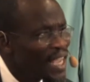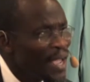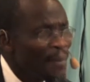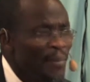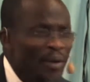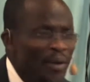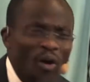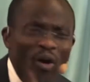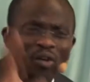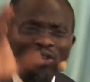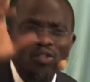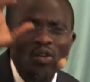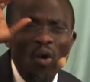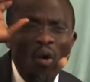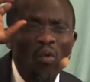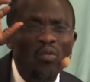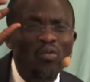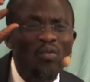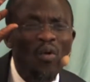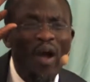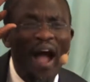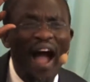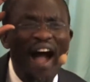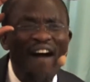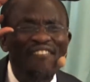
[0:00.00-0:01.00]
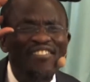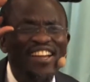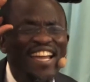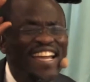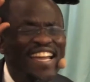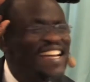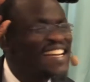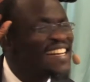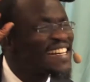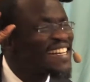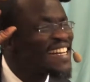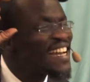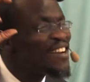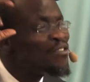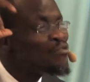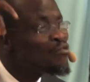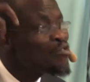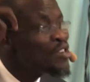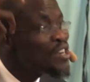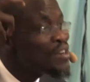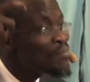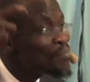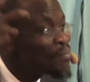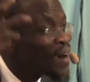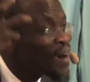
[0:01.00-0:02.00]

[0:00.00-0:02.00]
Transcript: because you, you have a renewing